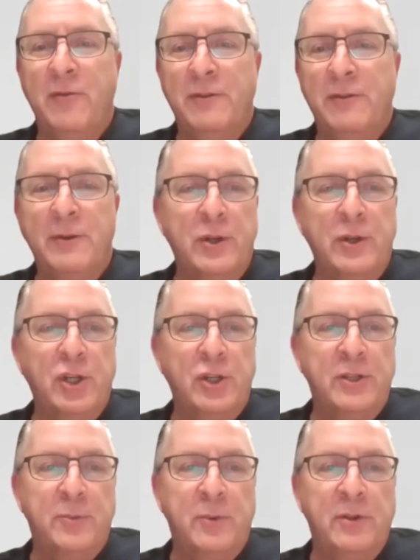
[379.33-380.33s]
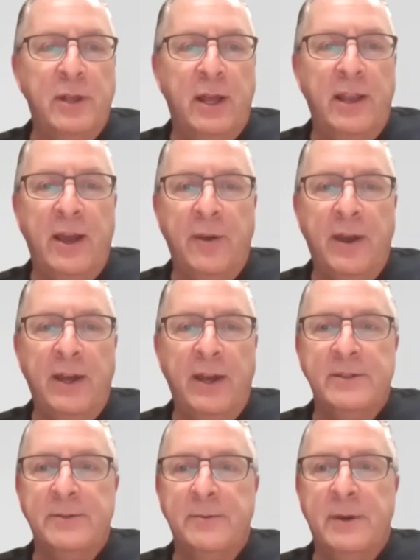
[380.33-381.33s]
restrictions will allow that
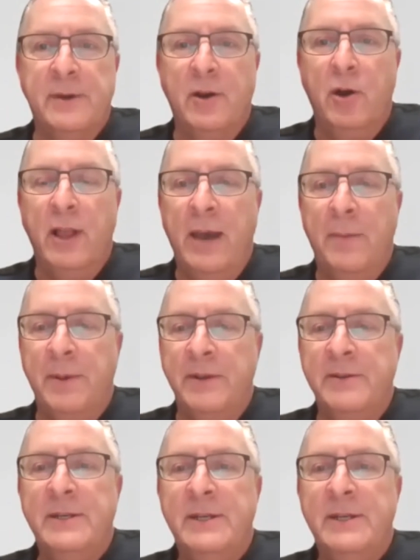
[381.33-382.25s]
to all happen.